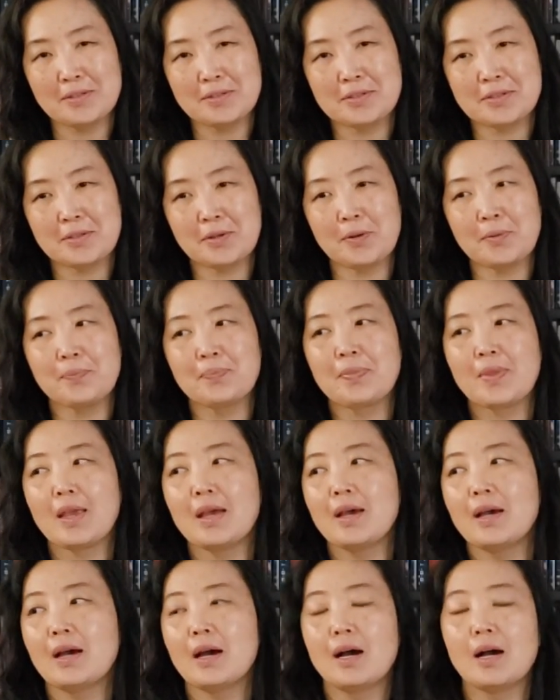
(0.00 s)
So
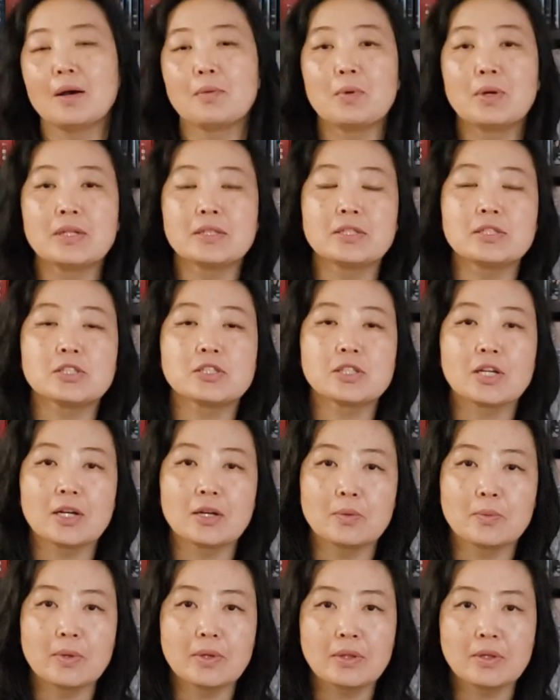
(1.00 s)
I want to share
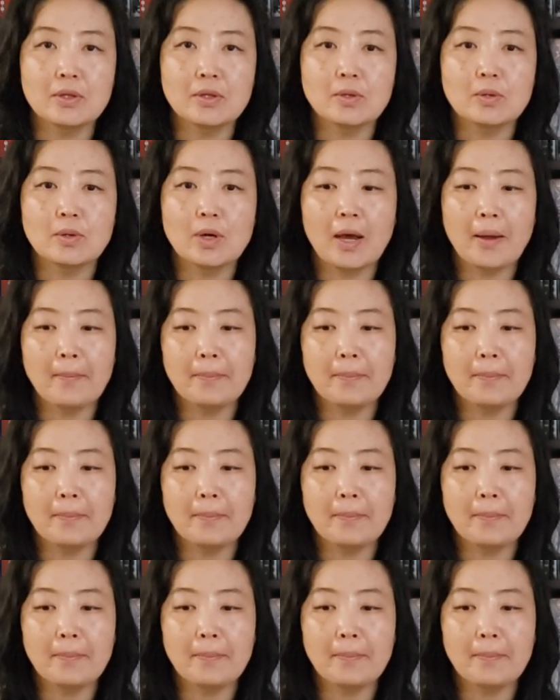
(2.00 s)
it with you.